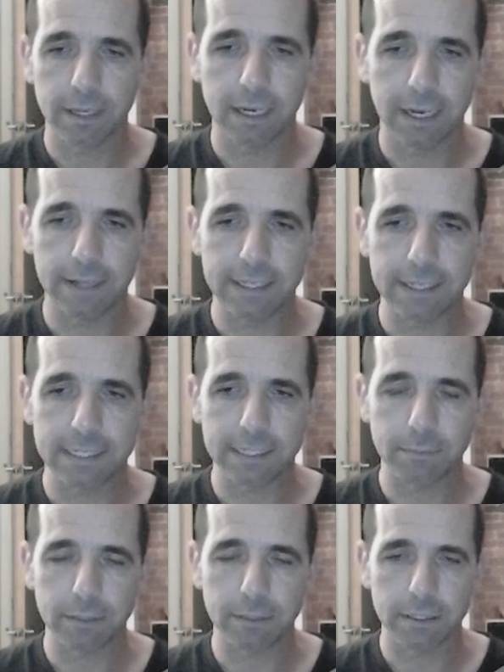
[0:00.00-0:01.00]
And then
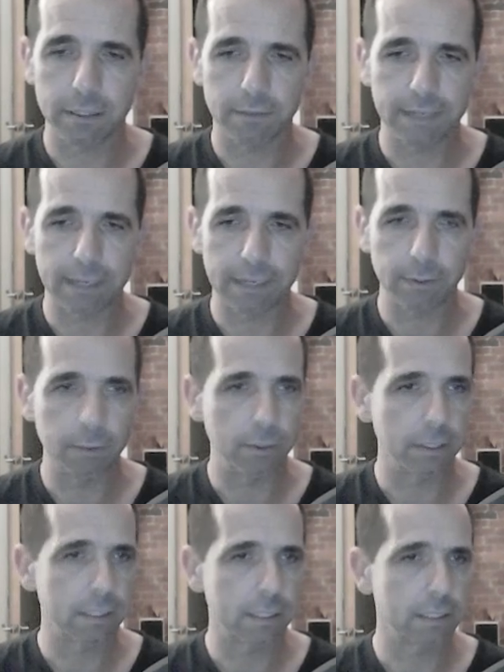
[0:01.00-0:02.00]
someone, I forget who it
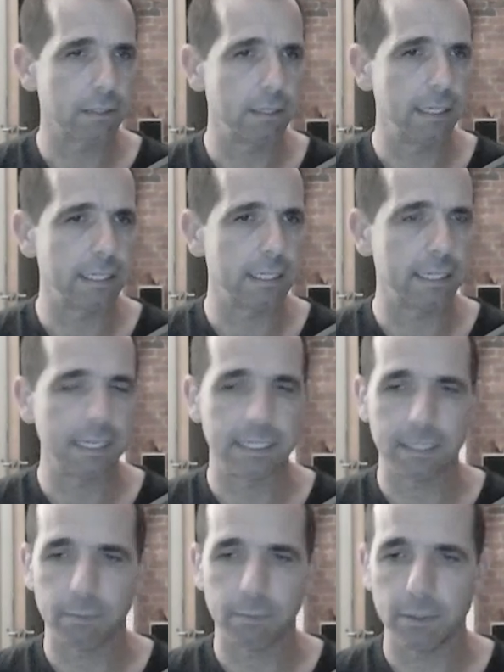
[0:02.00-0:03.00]
was, years
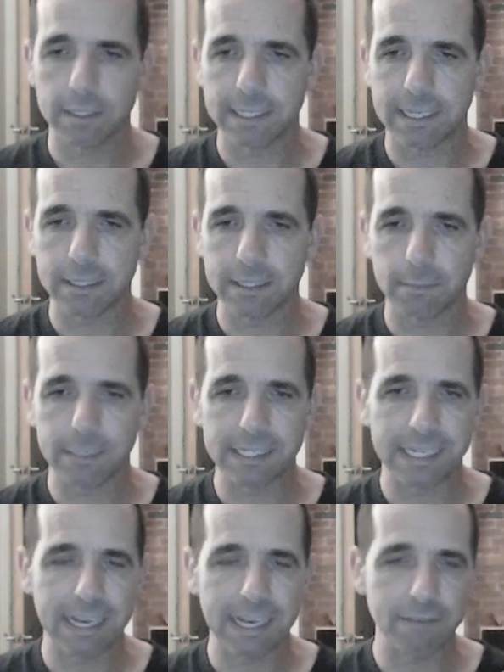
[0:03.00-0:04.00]
later pointed out that
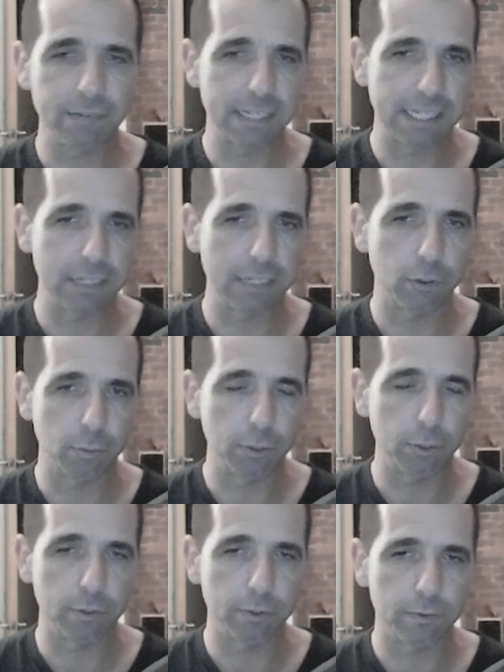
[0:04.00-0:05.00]
basically every single
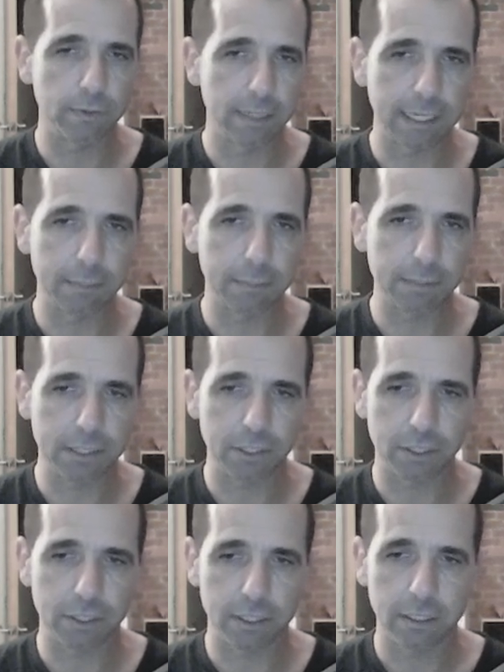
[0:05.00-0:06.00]
move in that
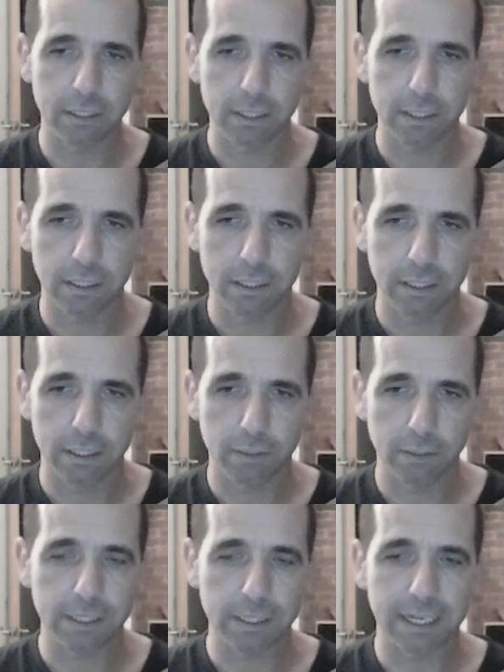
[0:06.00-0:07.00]
position
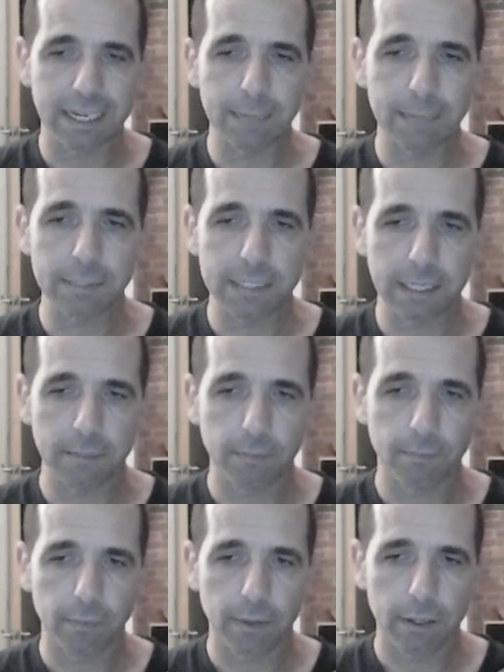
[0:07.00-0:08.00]
was a calamity.
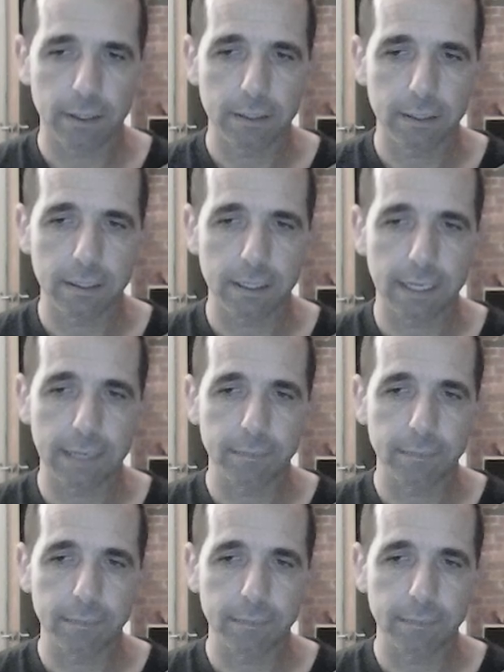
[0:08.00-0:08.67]
Okay.